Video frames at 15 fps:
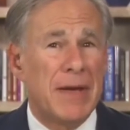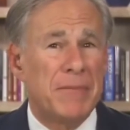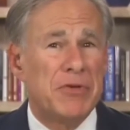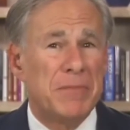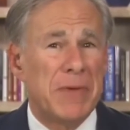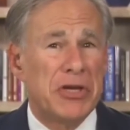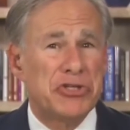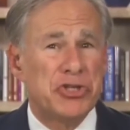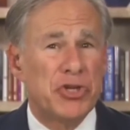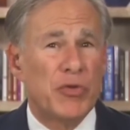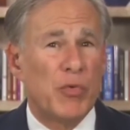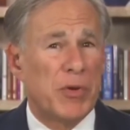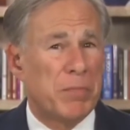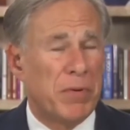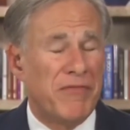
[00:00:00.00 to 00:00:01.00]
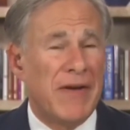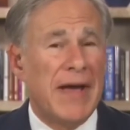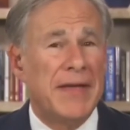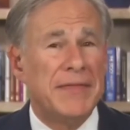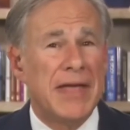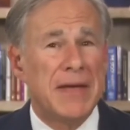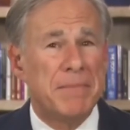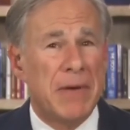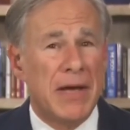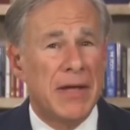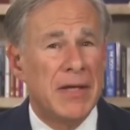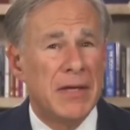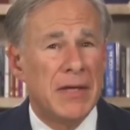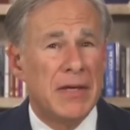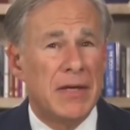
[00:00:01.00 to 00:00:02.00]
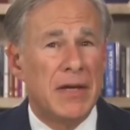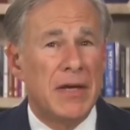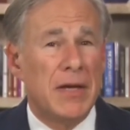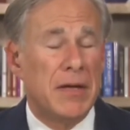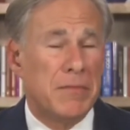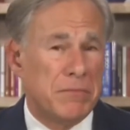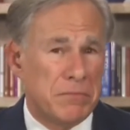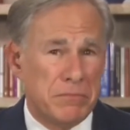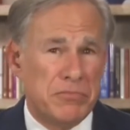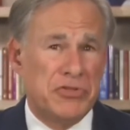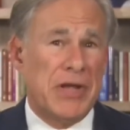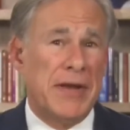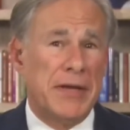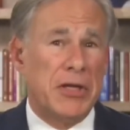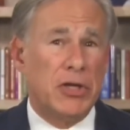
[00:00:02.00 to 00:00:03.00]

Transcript: banning government vaccine mandates in Texas.